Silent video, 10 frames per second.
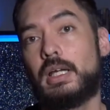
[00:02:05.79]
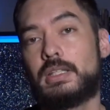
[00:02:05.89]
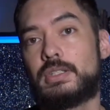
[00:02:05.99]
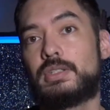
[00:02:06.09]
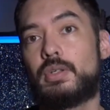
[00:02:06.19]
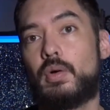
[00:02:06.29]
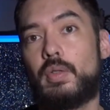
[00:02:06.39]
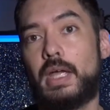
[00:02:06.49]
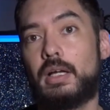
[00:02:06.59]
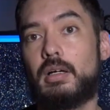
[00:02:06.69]
and so
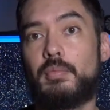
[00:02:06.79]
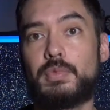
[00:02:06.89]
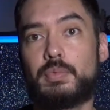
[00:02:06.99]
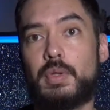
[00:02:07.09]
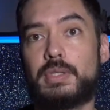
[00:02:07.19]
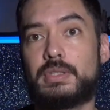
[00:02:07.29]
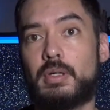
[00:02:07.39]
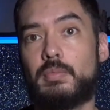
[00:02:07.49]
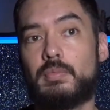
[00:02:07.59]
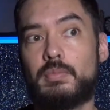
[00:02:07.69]
that comes with
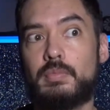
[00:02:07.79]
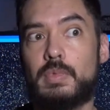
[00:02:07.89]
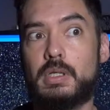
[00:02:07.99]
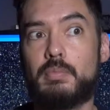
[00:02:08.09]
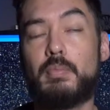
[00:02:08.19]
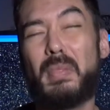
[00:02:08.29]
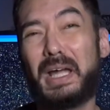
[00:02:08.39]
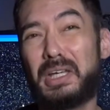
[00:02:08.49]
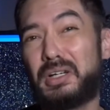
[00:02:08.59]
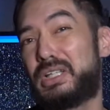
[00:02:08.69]
some
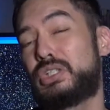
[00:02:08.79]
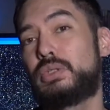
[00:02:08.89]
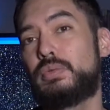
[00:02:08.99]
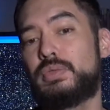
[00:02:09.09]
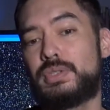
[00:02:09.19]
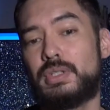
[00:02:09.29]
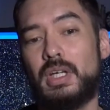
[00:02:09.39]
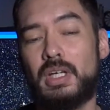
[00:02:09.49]
minor issues,